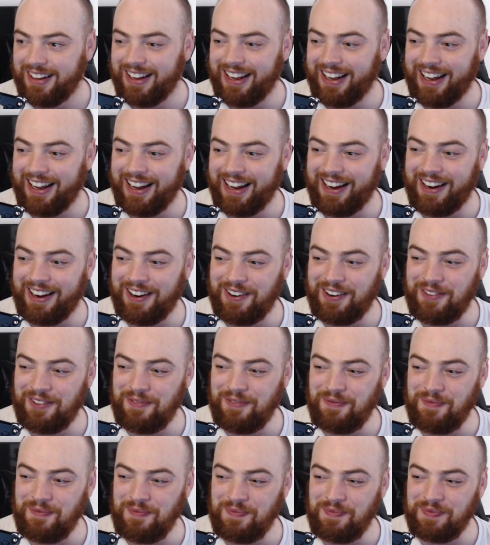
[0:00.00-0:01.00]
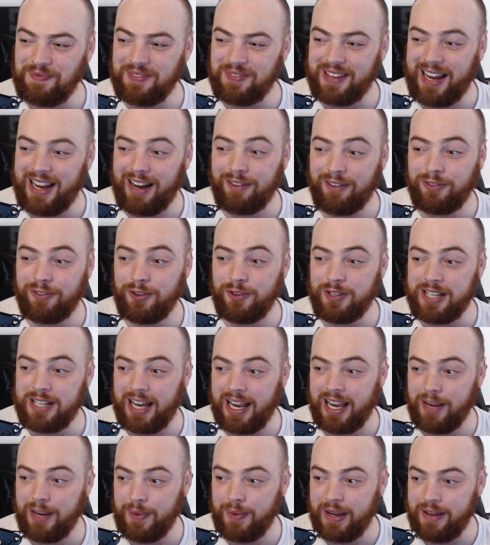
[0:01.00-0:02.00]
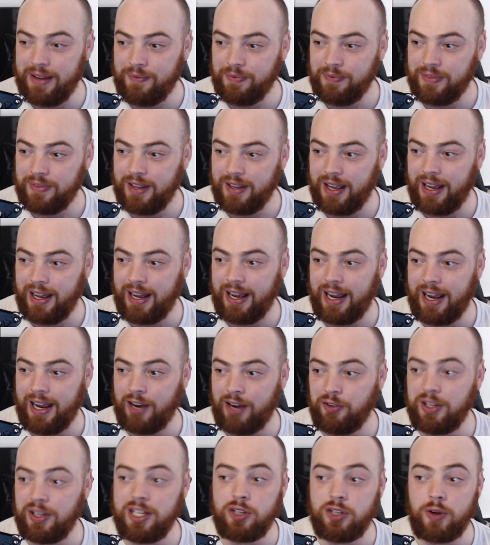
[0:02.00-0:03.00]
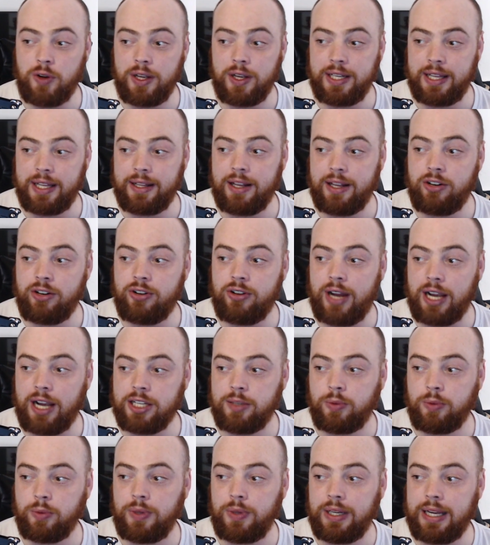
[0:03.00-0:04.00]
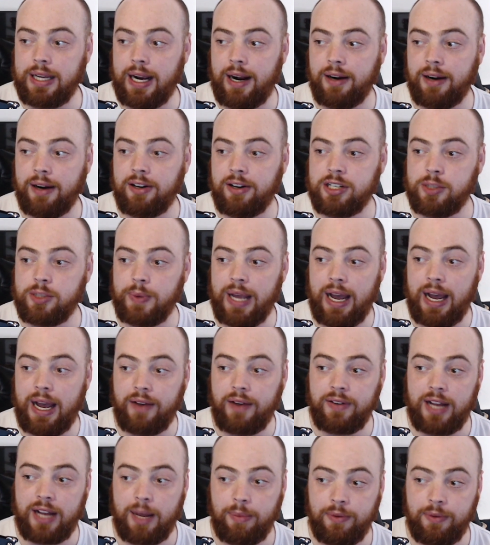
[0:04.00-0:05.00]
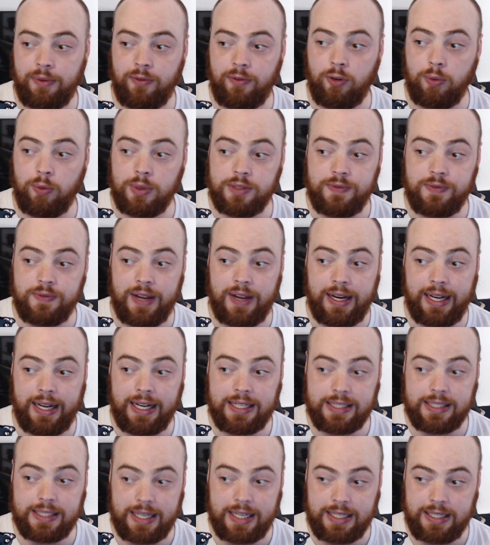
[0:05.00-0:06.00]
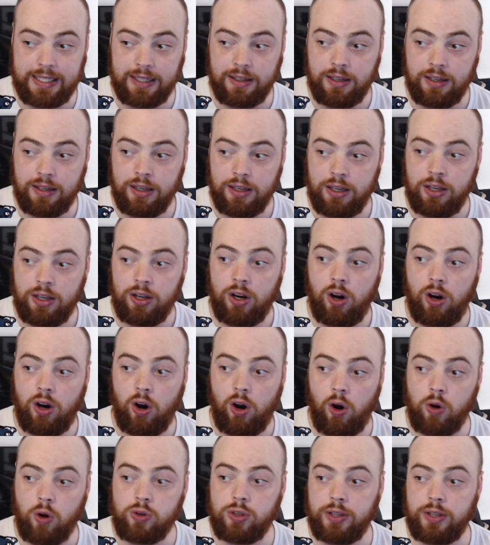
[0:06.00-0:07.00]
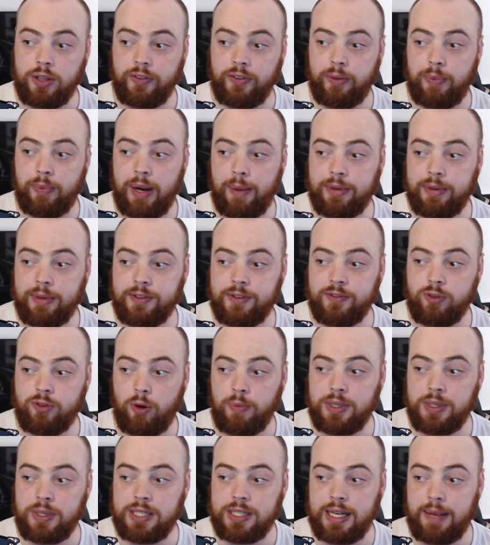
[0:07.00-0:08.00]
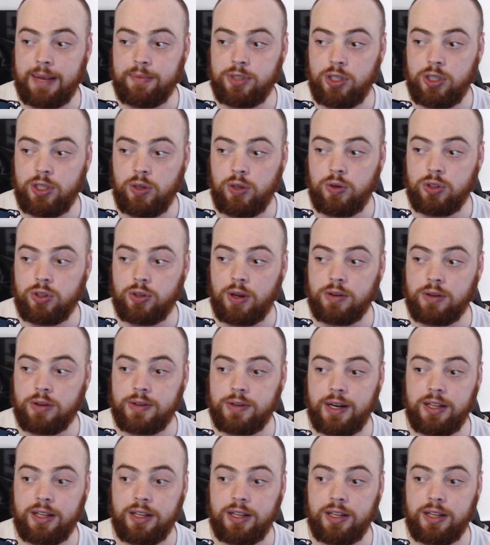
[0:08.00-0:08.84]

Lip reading: At Fluid Highway, I really enjoyed it. The interaction between characters that we haven't had before was very exciting. Also loved the premise of zombies in MCU, so I was already